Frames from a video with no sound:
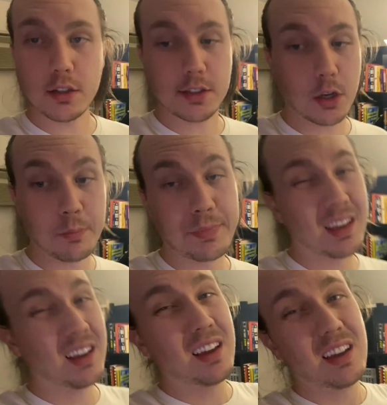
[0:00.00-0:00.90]
So
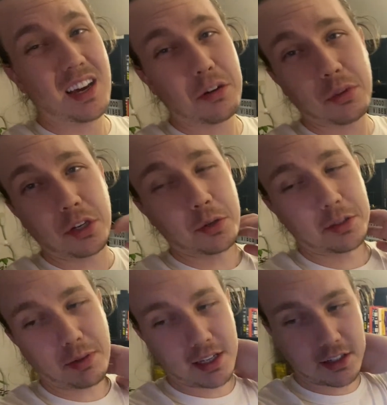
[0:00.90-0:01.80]
I don't really know what his
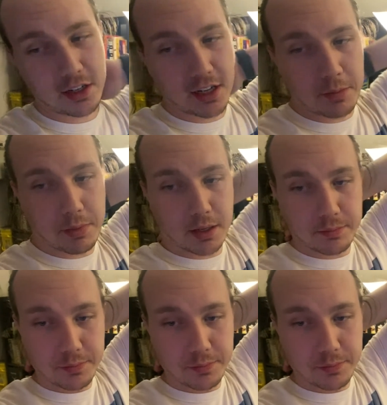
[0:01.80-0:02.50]
plans are tonight, but